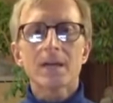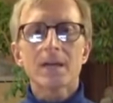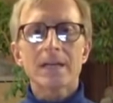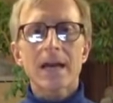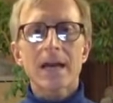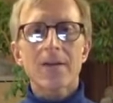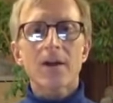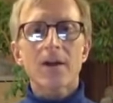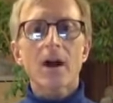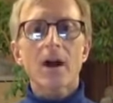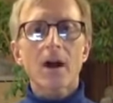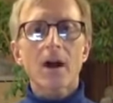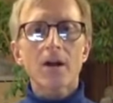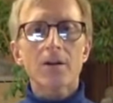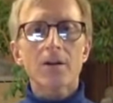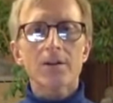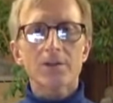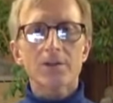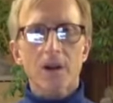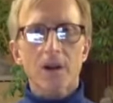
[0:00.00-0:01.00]
Now, the
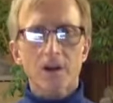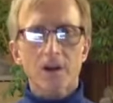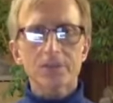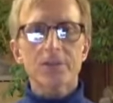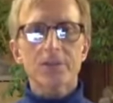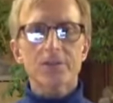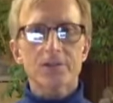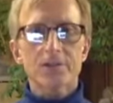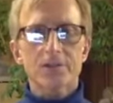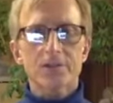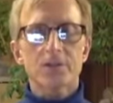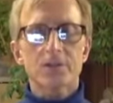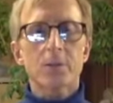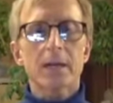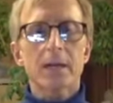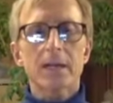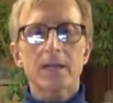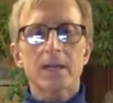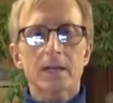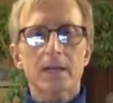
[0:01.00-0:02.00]
heart is also
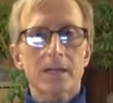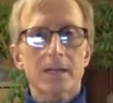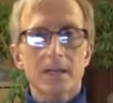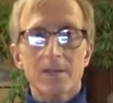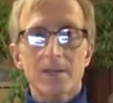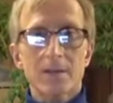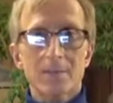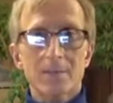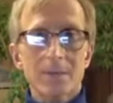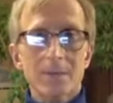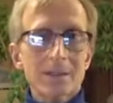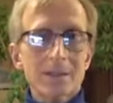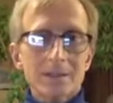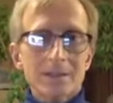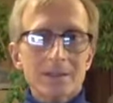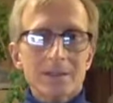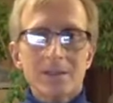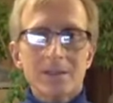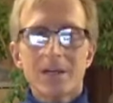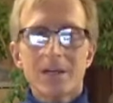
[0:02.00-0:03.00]
situated in the
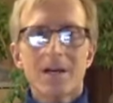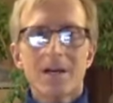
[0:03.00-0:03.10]
middle.